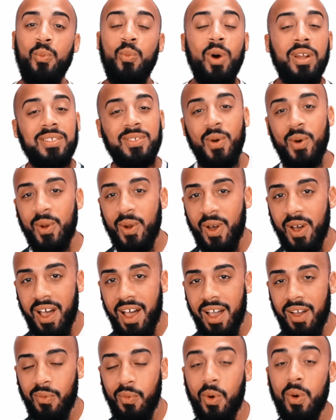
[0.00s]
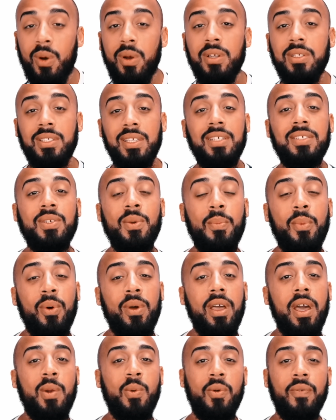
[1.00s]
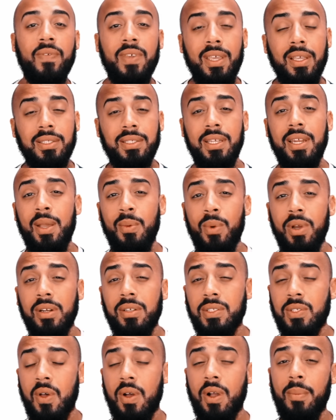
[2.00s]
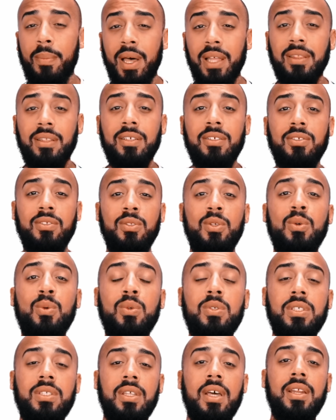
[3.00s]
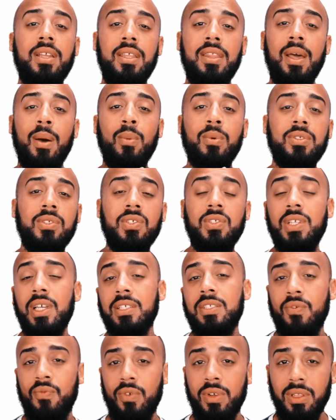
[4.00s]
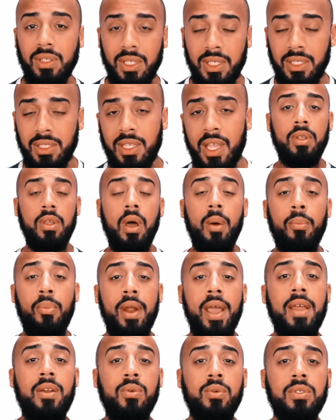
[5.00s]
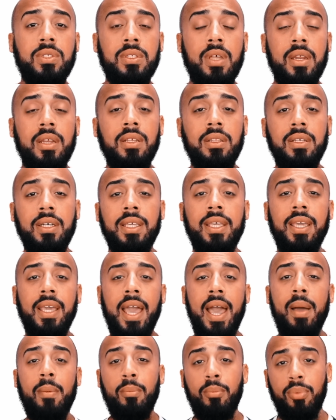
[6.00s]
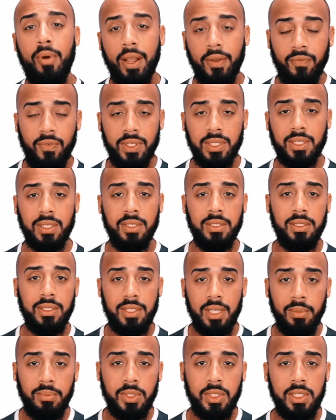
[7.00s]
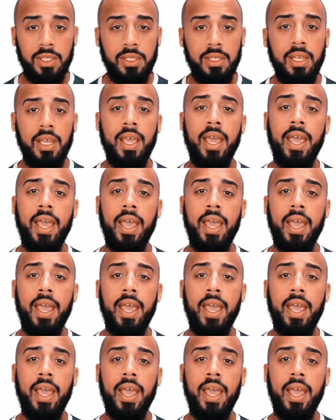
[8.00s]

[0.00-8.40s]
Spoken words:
What is going on, IF Warriors? It's your boy, Edward V, and today we're going to talk about this new study that was just released, a brand new study looking at breakfast consumption